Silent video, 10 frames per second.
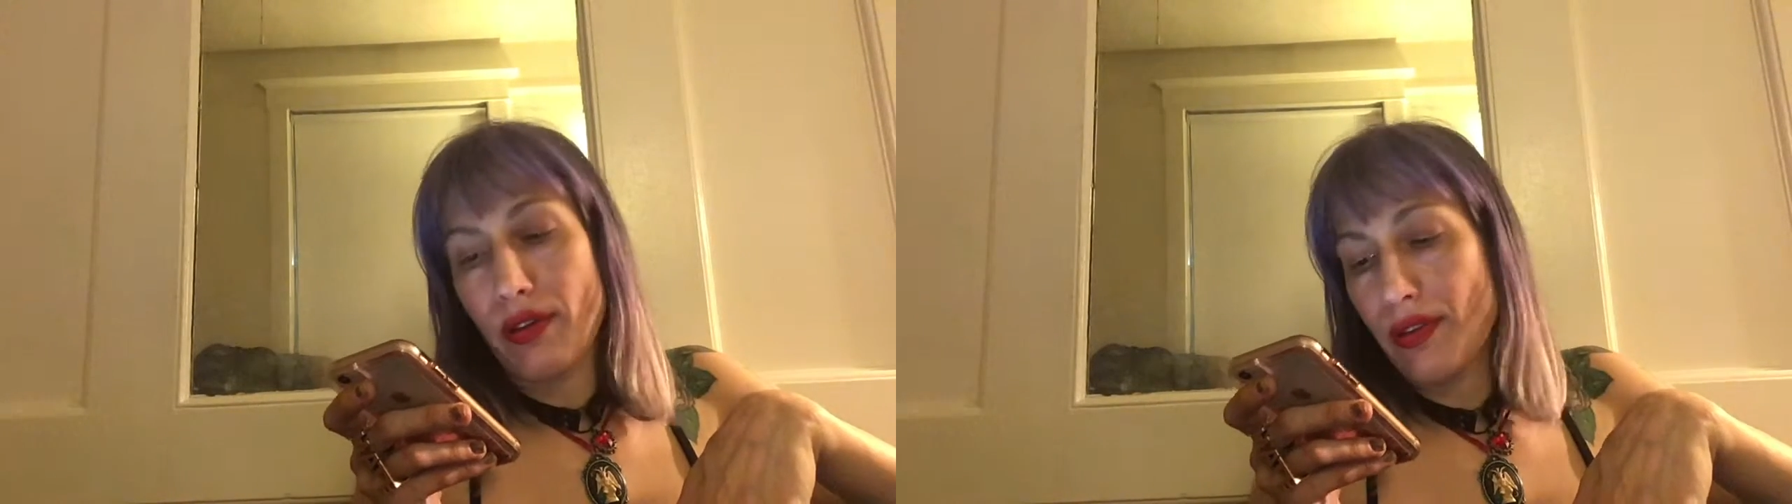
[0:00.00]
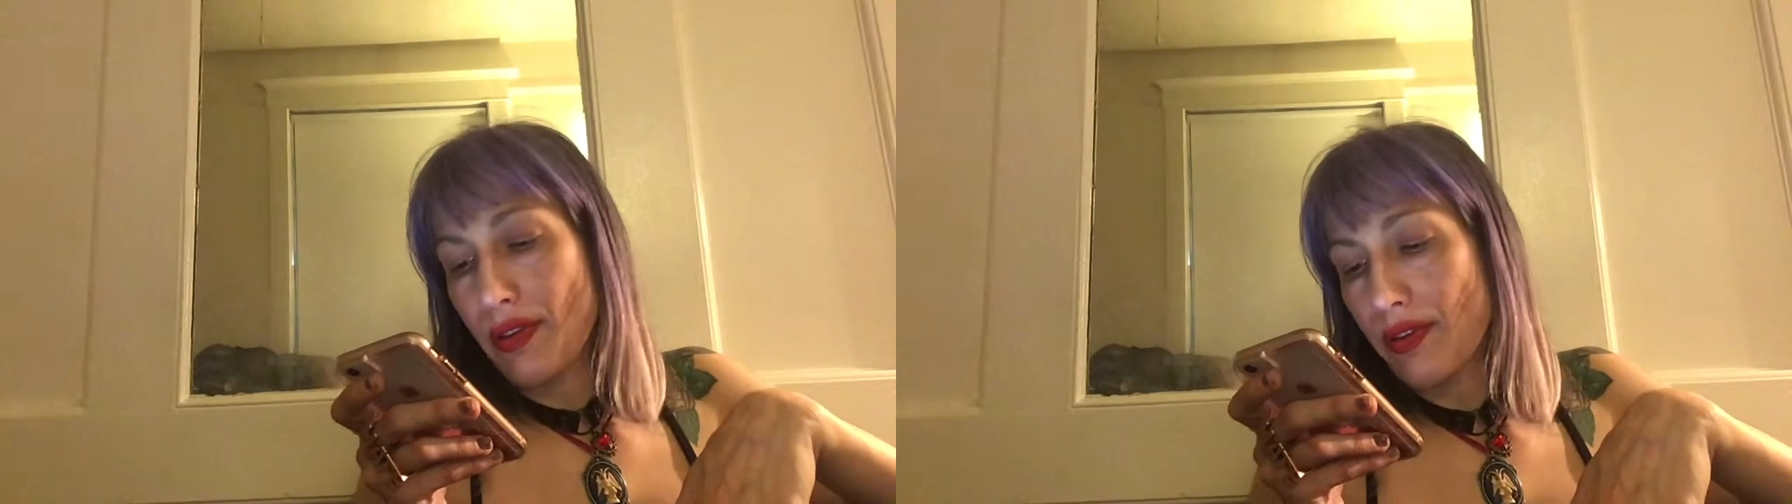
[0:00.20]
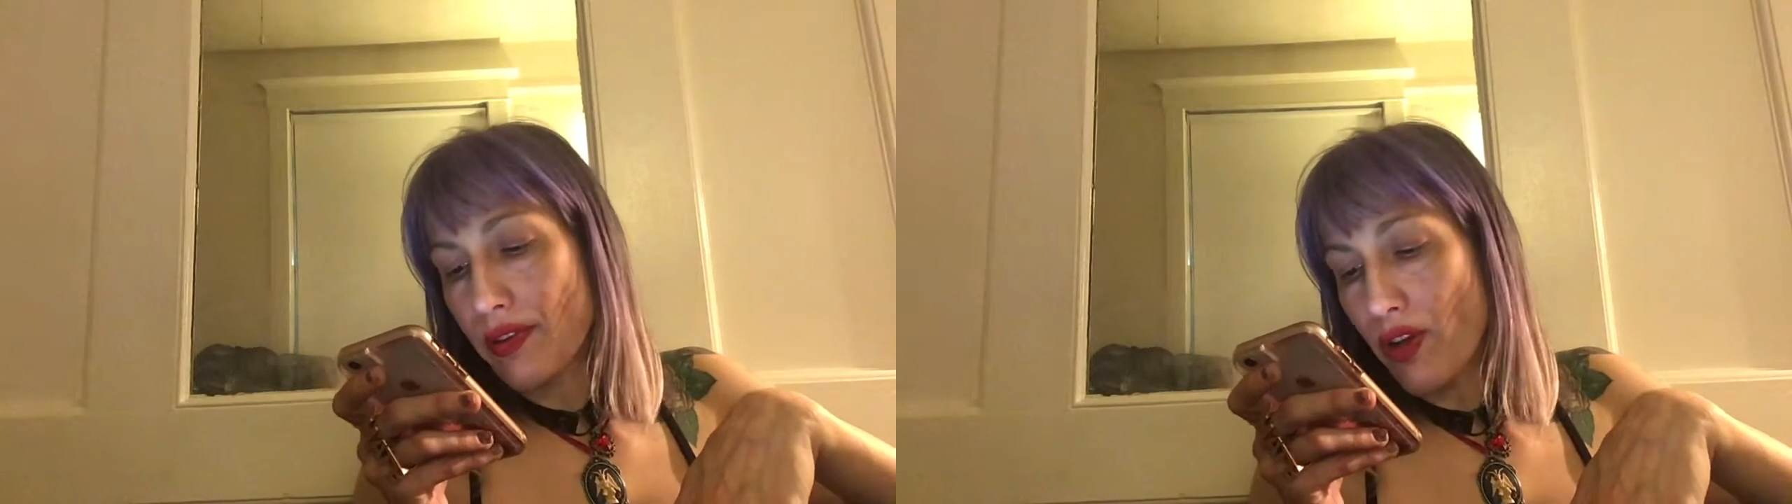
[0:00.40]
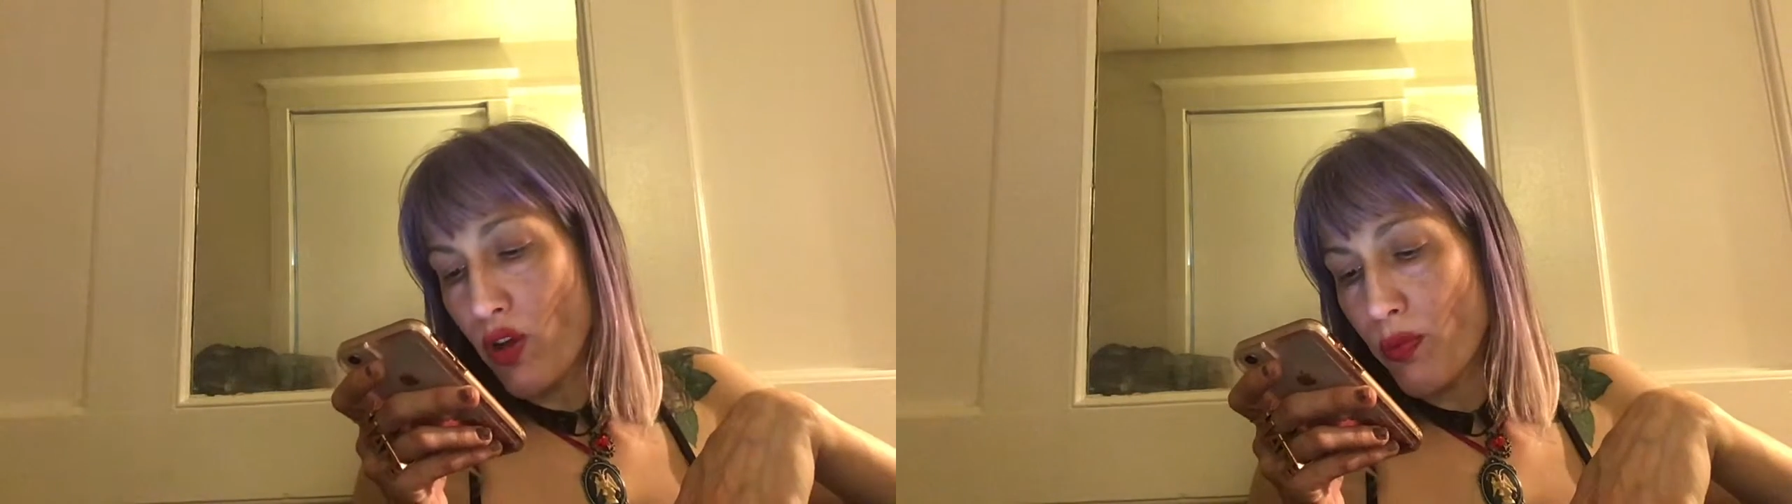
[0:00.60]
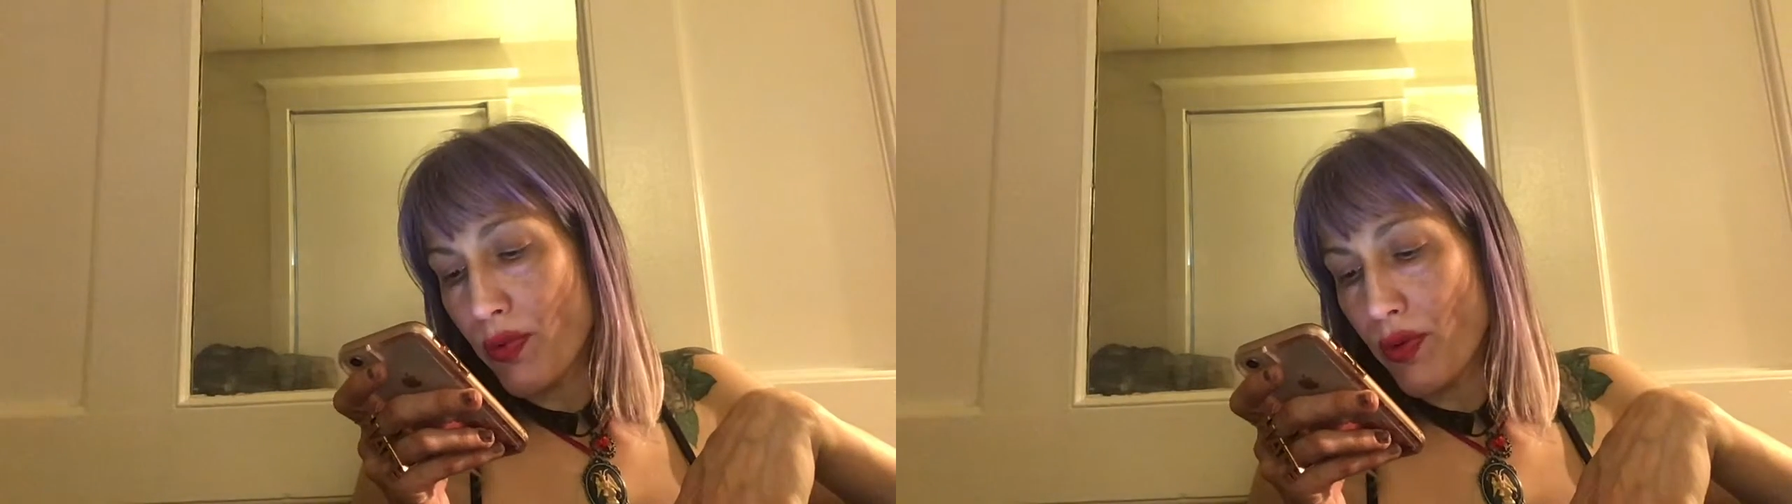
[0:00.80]
sinks into
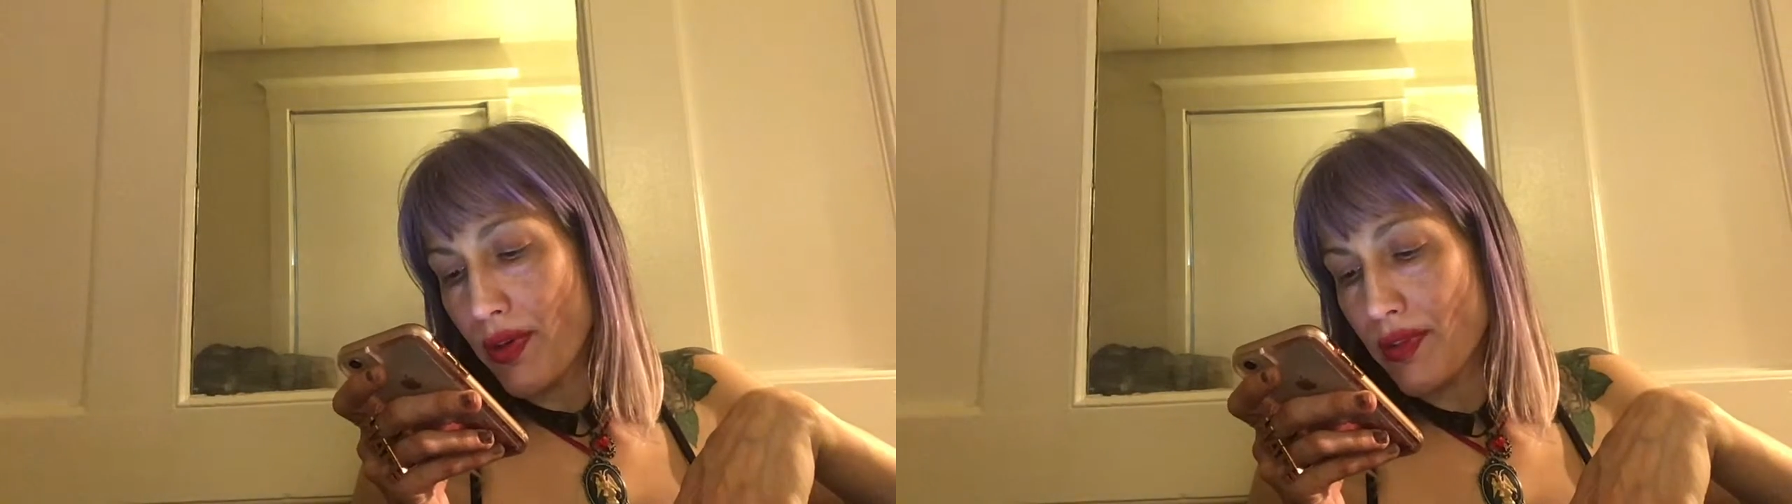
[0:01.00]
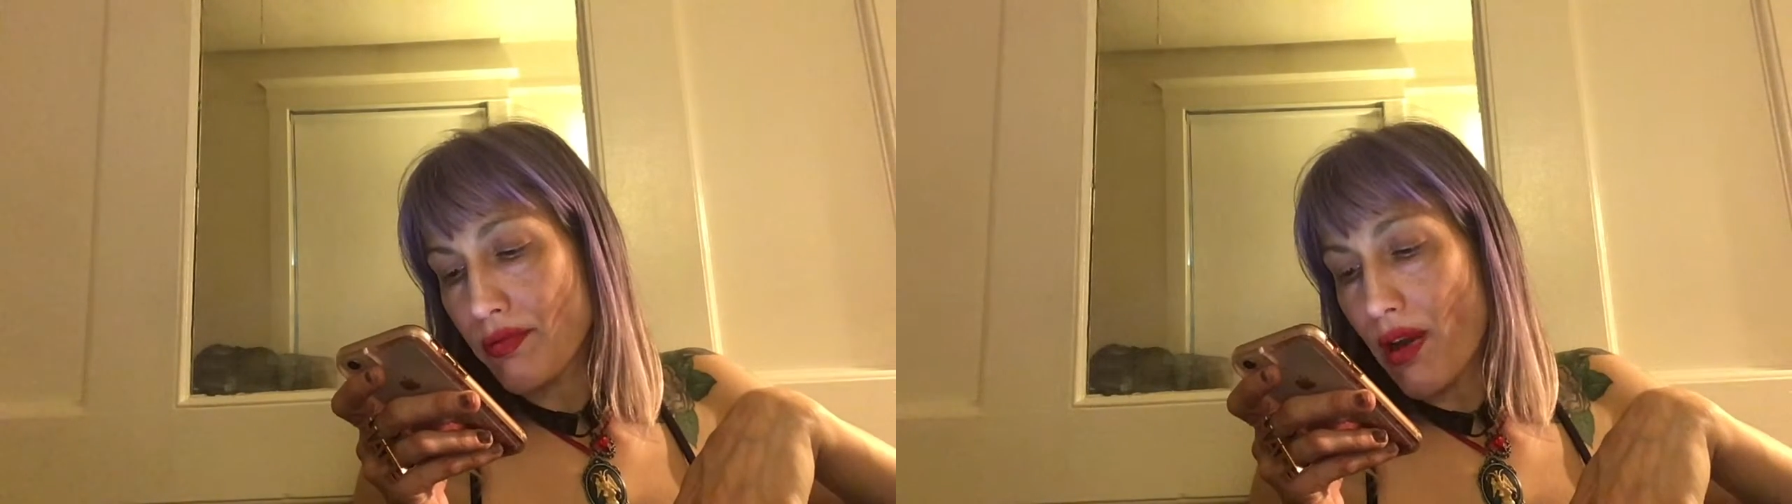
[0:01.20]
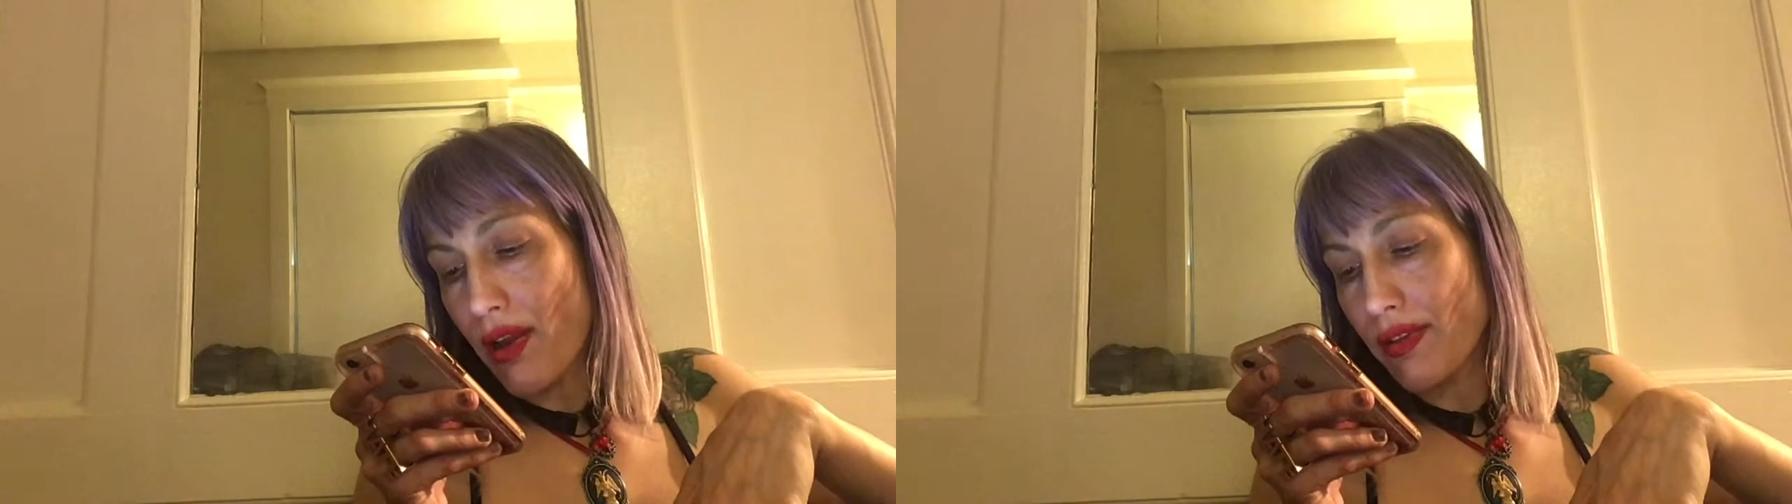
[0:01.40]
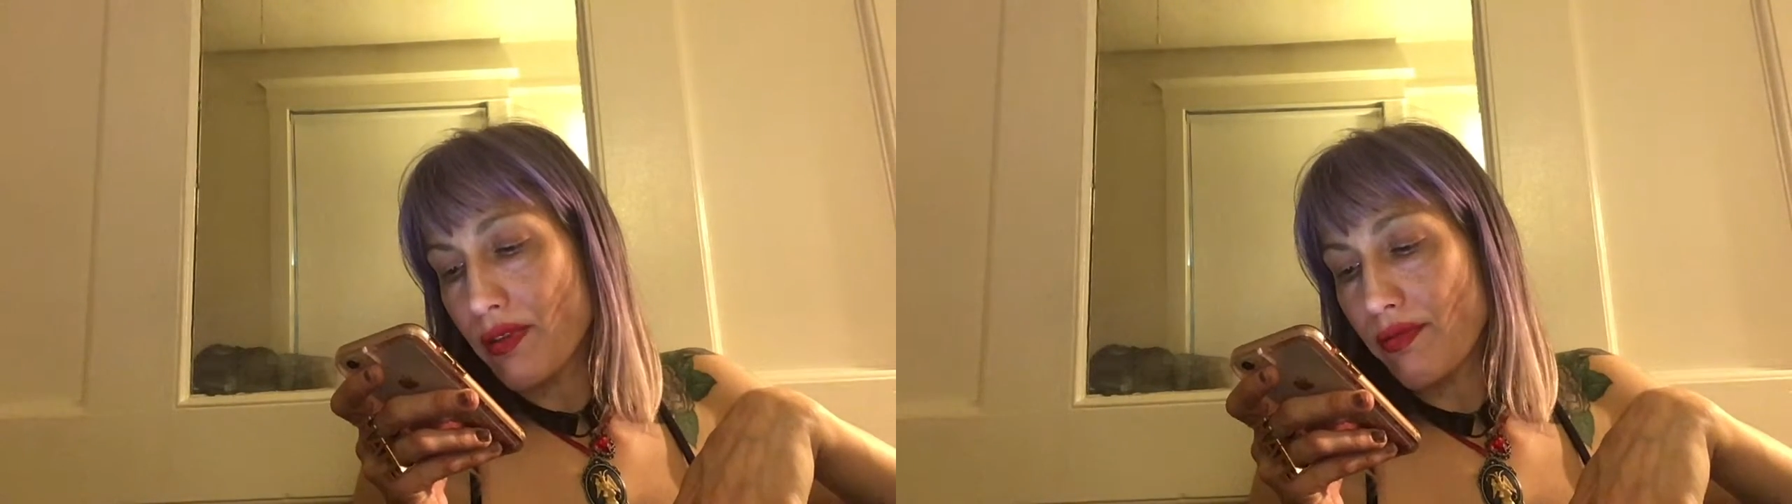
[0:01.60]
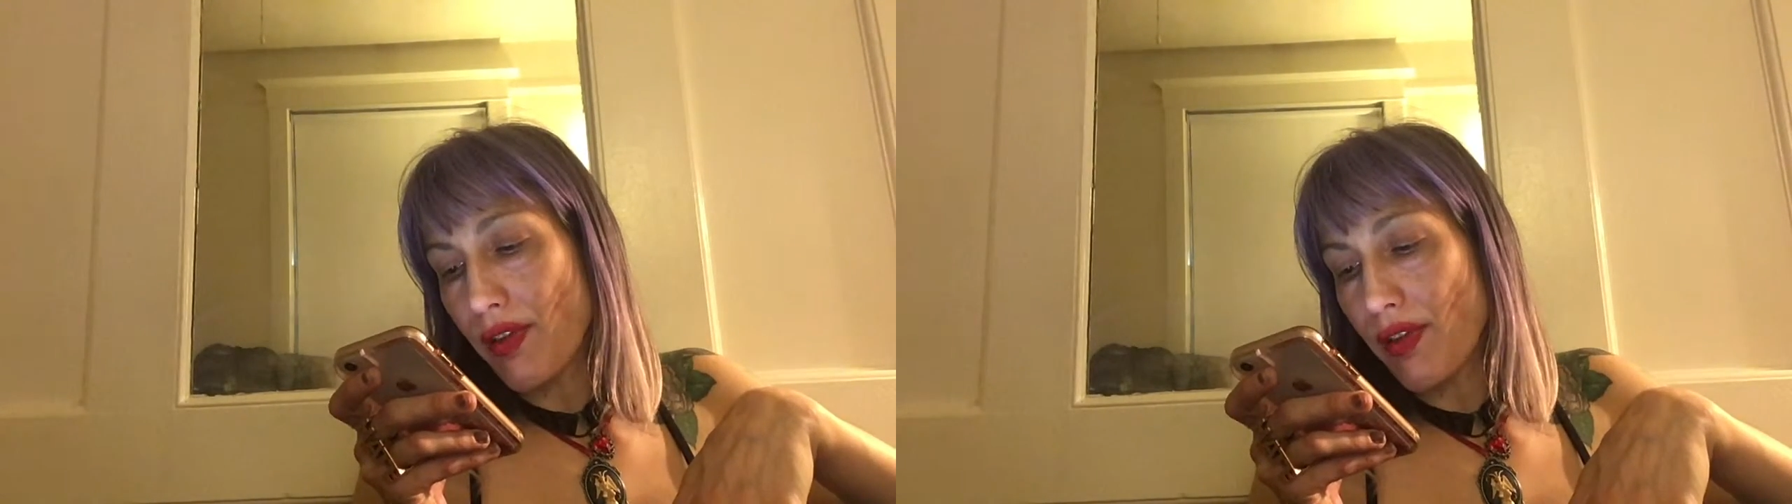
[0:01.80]
opioids, riots, and